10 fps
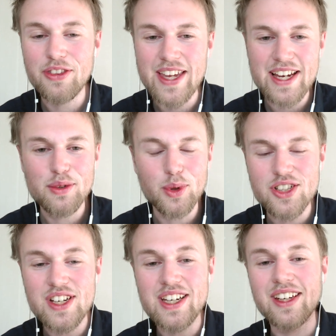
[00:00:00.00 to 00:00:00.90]
Thanks for
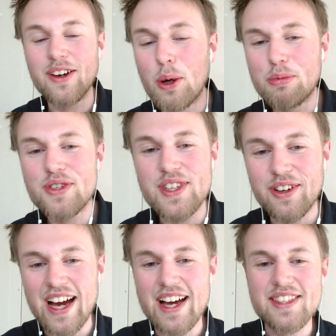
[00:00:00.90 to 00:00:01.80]
watching and I hope to see you
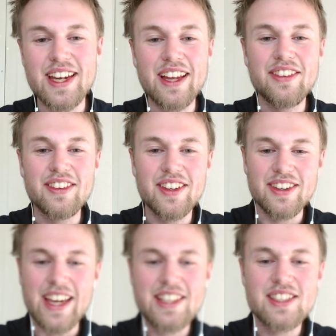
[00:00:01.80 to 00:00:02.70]
guys in the
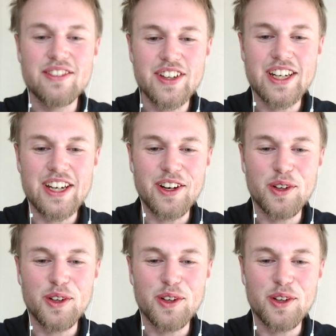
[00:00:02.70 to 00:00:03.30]
next video.